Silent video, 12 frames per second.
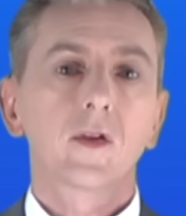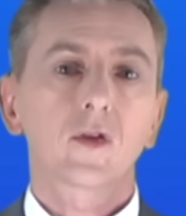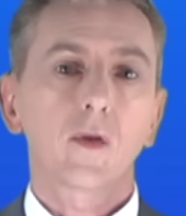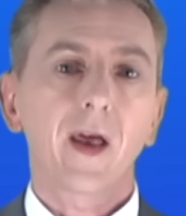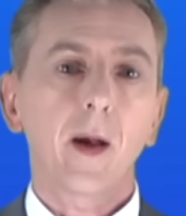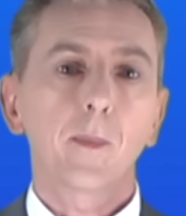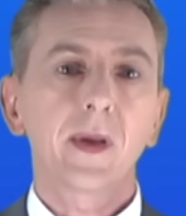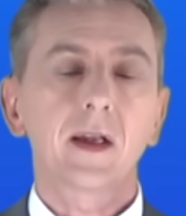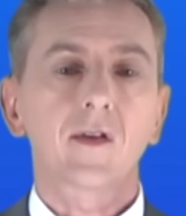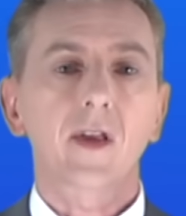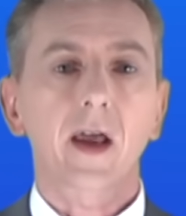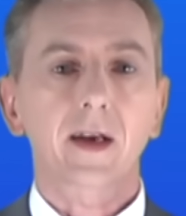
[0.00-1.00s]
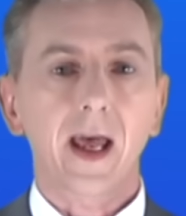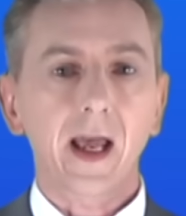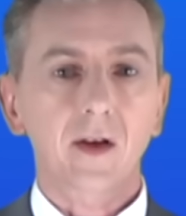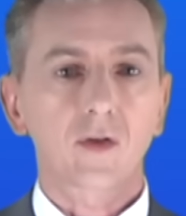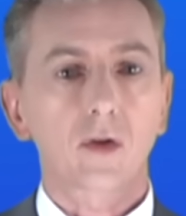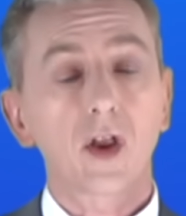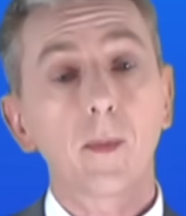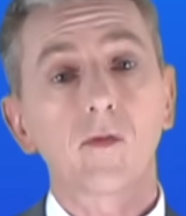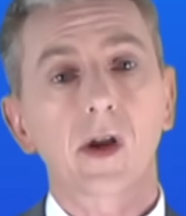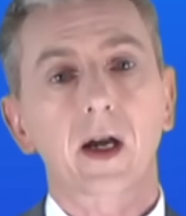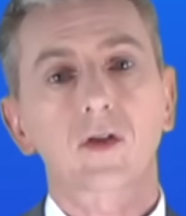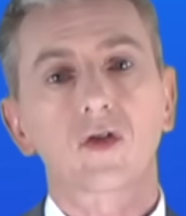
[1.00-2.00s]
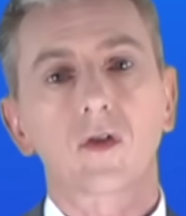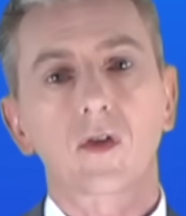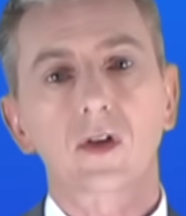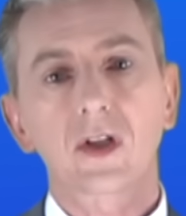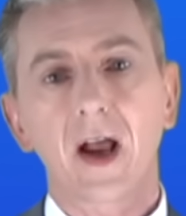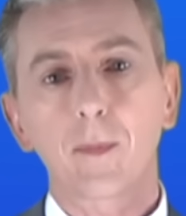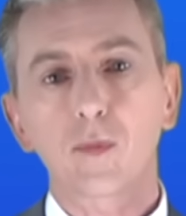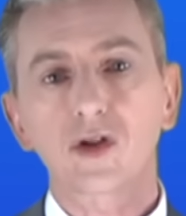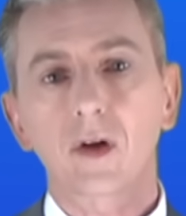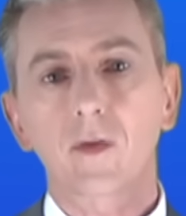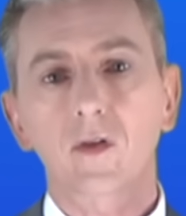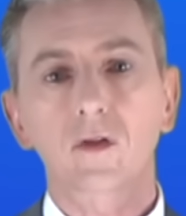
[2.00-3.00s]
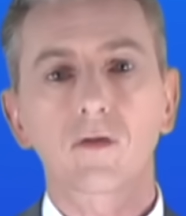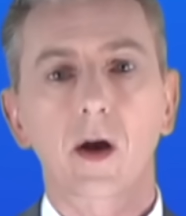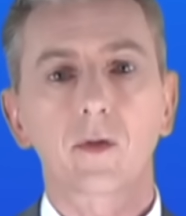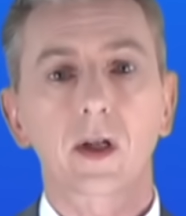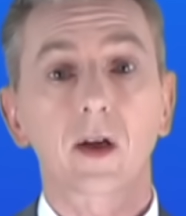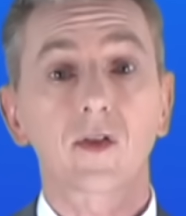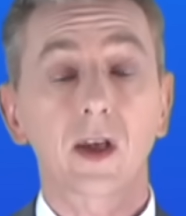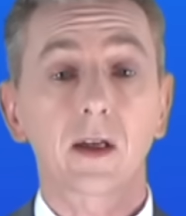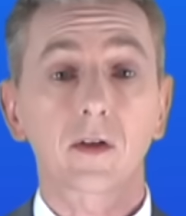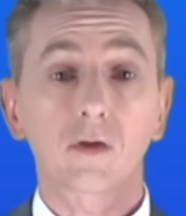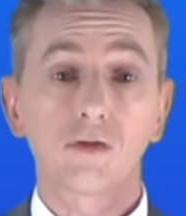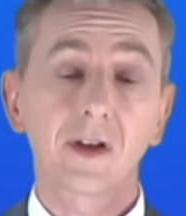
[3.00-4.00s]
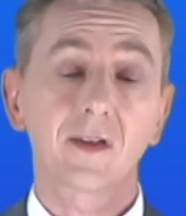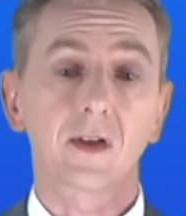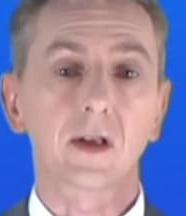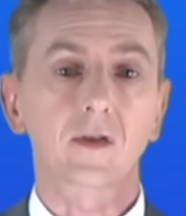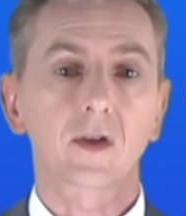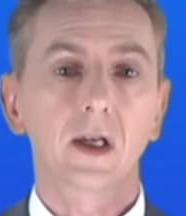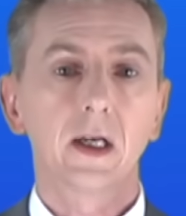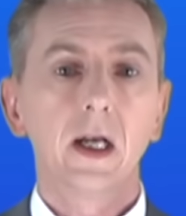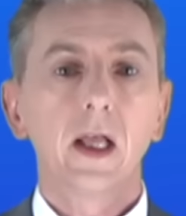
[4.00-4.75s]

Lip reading: So that means that an exothermic reaction is the temperature of the surroundings increases.